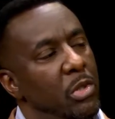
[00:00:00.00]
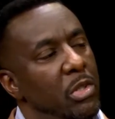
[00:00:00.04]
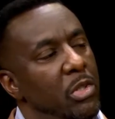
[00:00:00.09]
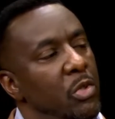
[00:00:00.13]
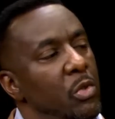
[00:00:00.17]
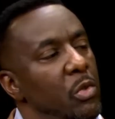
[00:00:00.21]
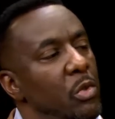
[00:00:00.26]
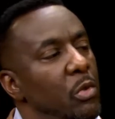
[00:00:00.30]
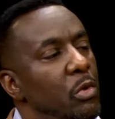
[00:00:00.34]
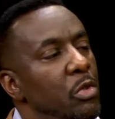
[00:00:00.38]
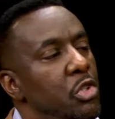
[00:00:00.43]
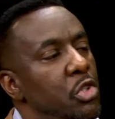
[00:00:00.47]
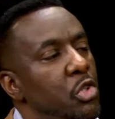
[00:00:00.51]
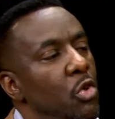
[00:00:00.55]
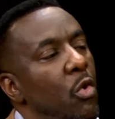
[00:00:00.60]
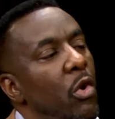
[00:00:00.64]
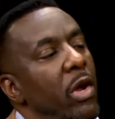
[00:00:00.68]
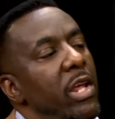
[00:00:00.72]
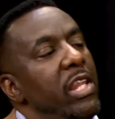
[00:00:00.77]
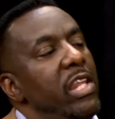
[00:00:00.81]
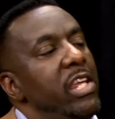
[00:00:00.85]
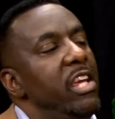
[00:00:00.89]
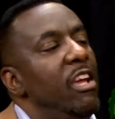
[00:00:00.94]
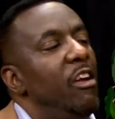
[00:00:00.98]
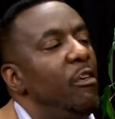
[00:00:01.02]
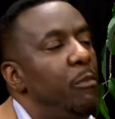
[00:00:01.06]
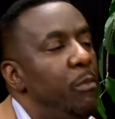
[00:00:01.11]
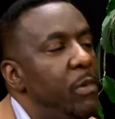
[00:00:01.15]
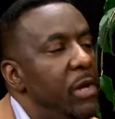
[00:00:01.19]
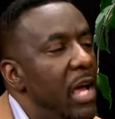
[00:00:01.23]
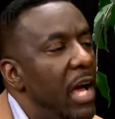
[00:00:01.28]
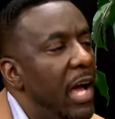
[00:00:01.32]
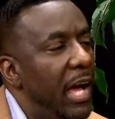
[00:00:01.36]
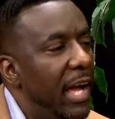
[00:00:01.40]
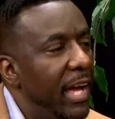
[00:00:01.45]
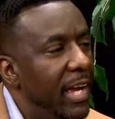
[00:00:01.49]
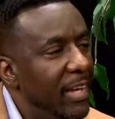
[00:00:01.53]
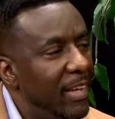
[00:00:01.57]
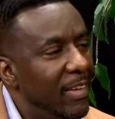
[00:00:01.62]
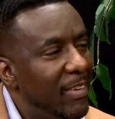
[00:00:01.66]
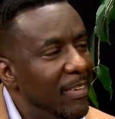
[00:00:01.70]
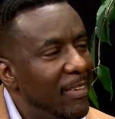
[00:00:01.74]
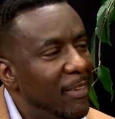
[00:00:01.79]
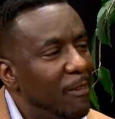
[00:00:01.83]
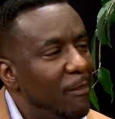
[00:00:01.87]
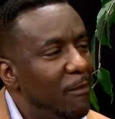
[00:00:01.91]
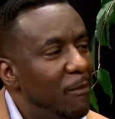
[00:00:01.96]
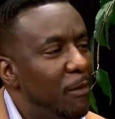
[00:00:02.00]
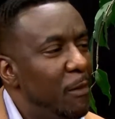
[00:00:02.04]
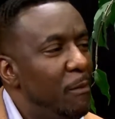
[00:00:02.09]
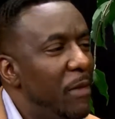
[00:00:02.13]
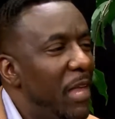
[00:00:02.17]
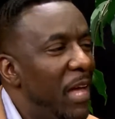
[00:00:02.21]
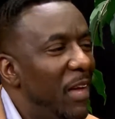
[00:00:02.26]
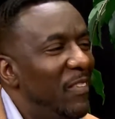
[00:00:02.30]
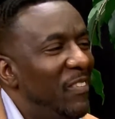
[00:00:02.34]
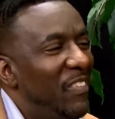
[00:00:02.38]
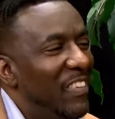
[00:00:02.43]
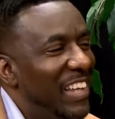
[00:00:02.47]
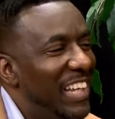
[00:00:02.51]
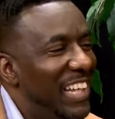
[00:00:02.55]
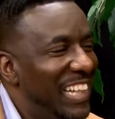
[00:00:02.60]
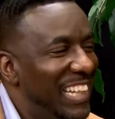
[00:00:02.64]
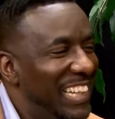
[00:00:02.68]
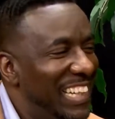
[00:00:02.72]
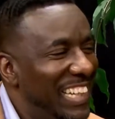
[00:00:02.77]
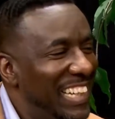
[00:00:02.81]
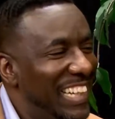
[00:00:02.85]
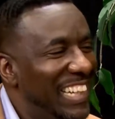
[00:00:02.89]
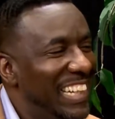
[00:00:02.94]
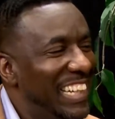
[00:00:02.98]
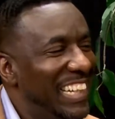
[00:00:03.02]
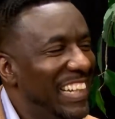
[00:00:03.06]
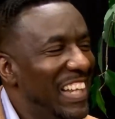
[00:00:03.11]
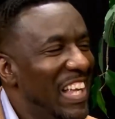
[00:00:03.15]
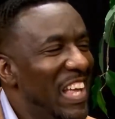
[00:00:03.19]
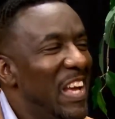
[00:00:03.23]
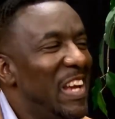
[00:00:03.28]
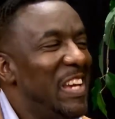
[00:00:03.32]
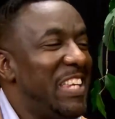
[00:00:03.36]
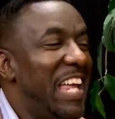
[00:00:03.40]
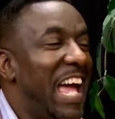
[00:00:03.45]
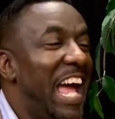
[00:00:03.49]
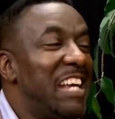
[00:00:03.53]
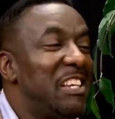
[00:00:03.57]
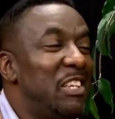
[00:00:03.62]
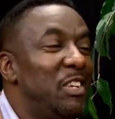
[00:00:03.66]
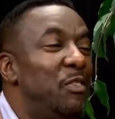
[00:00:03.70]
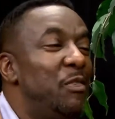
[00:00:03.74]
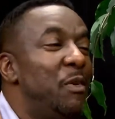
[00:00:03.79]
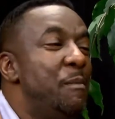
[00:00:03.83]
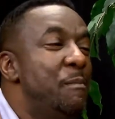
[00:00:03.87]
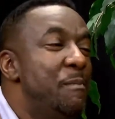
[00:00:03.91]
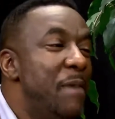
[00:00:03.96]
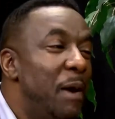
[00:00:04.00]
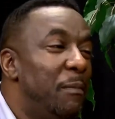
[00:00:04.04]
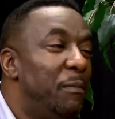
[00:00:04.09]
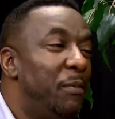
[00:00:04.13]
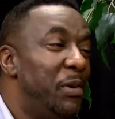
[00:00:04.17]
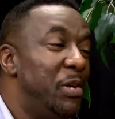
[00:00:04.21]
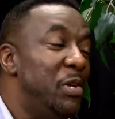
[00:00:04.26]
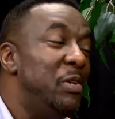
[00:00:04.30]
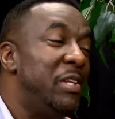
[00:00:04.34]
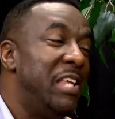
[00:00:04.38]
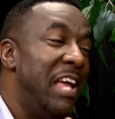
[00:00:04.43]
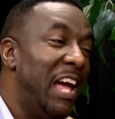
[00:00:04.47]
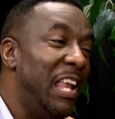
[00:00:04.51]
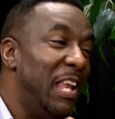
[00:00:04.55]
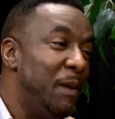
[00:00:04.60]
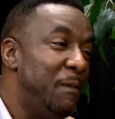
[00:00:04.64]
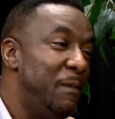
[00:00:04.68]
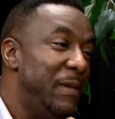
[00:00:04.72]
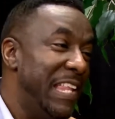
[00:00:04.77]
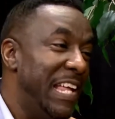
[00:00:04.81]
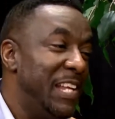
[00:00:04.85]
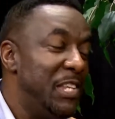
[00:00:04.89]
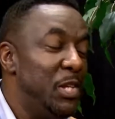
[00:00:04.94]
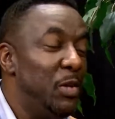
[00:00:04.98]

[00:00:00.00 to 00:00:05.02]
to join the FBI? From that, because I actually remember you telling me that